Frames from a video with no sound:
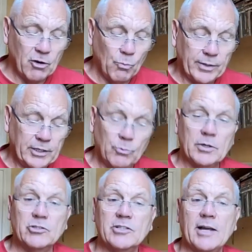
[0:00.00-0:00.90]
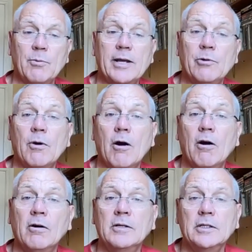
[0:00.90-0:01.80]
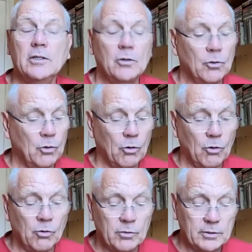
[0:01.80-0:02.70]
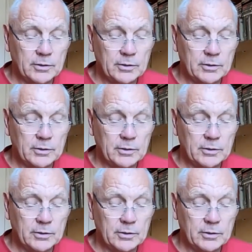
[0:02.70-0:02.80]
on whether you want to stay where you are or